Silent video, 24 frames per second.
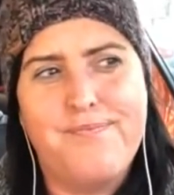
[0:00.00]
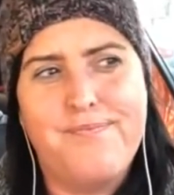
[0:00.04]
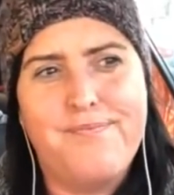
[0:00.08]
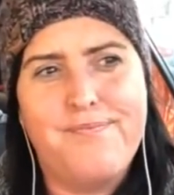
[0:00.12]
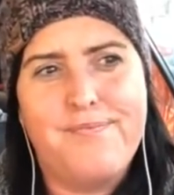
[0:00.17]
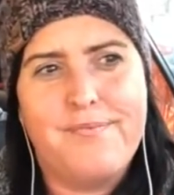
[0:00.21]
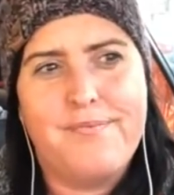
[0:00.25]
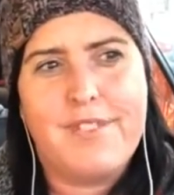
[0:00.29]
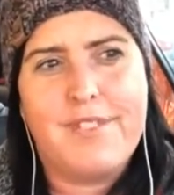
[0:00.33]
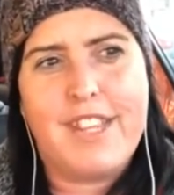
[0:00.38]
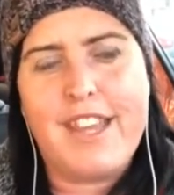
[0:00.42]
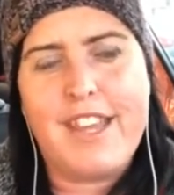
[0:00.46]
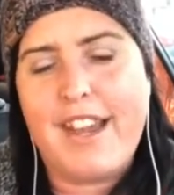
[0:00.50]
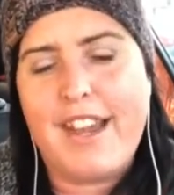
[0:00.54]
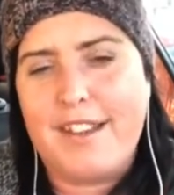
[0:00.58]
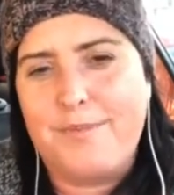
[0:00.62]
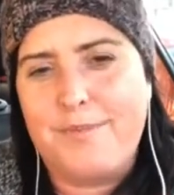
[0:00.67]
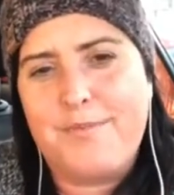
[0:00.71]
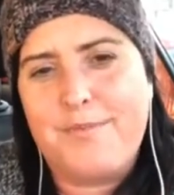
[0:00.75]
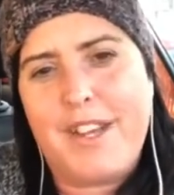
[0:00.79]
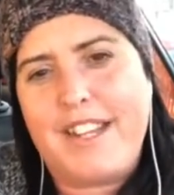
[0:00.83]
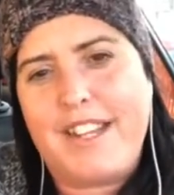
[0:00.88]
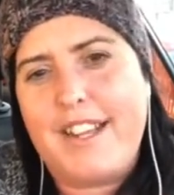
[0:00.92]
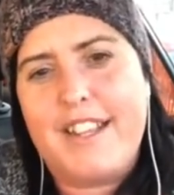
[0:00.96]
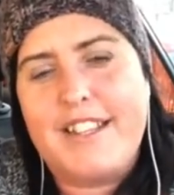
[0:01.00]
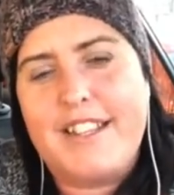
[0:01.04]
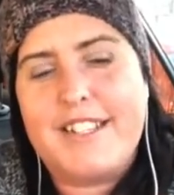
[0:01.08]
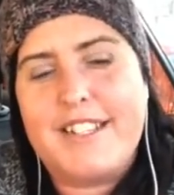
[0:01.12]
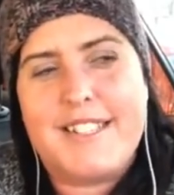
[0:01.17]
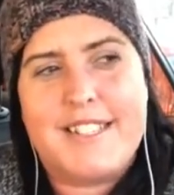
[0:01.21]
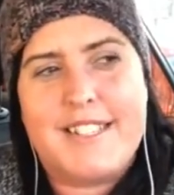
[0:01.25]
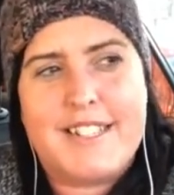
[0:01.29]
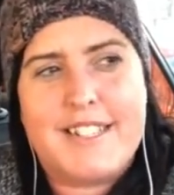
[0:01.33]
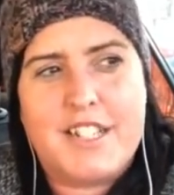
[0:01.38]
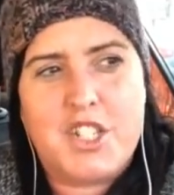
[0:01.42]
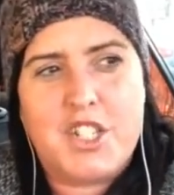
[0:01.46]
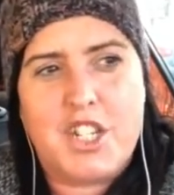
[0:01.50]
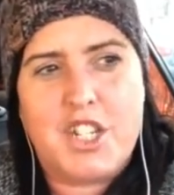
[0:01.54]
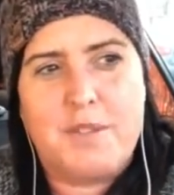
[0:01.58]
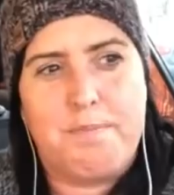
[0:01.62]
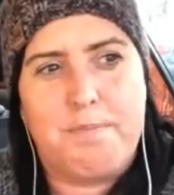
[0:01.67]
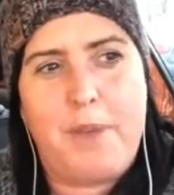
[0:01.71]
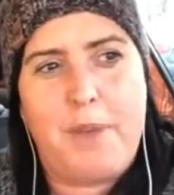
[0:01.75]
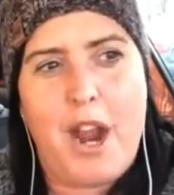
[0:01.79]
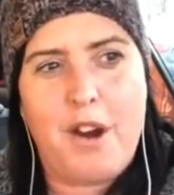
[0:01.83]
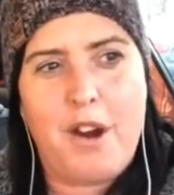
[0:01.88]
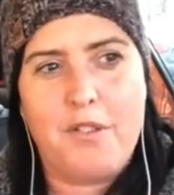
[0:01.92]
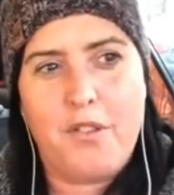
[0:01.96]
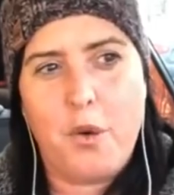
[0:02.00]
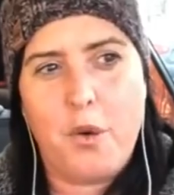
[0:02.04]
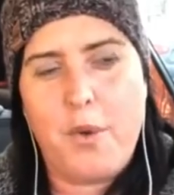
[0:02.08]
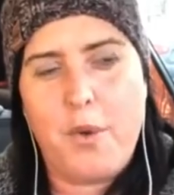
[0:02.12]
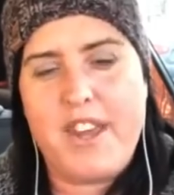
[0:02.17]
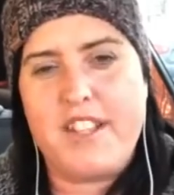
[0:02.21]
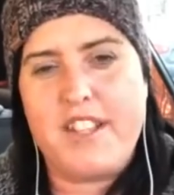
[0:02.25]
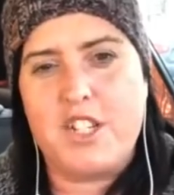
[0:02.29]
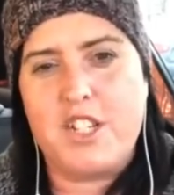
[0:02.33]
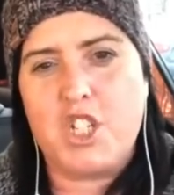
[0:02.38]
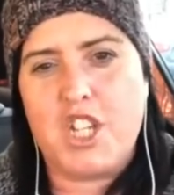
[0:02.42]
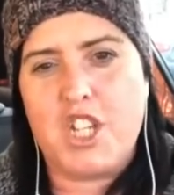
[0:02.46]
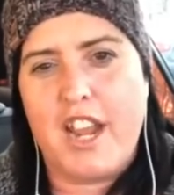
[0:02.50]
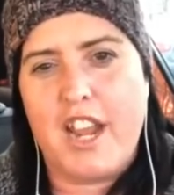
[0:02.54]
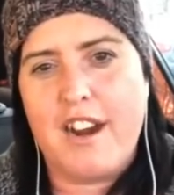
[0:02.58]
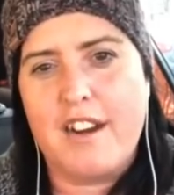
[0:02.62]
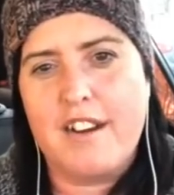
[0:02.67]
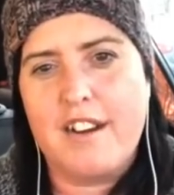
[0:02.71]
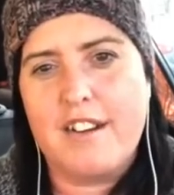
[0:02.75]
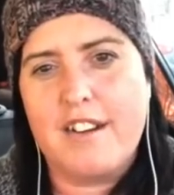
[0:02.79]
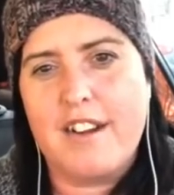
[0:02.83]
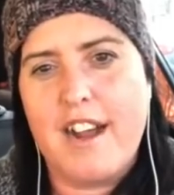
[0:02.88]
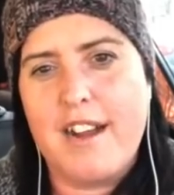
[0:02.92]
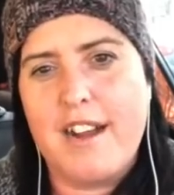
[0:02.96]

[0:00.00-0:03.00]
yeah, and it's such a powerful way to share.